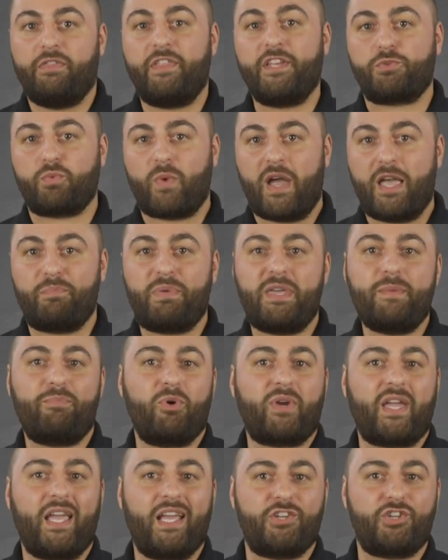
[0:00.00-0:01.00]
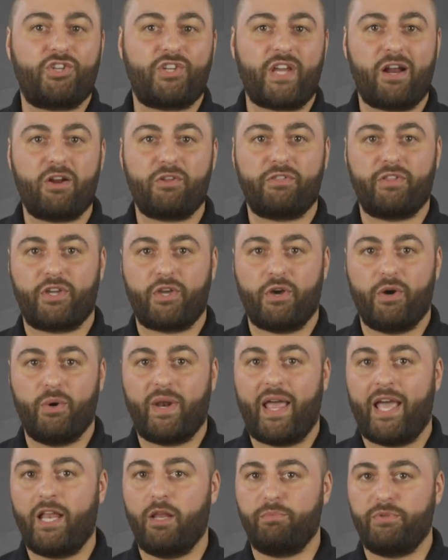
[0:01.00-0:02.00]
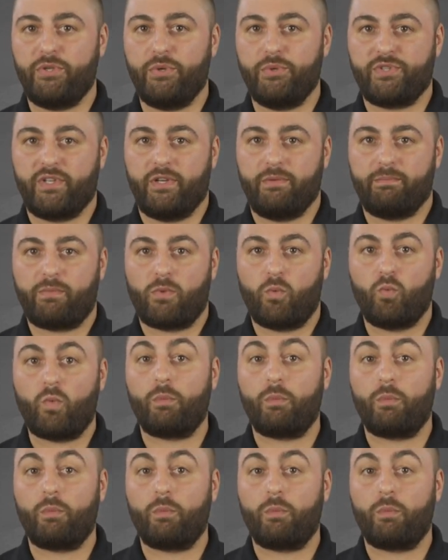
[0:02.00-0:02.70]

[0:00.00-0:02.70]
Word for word: This way, people can't share the code and abuse it.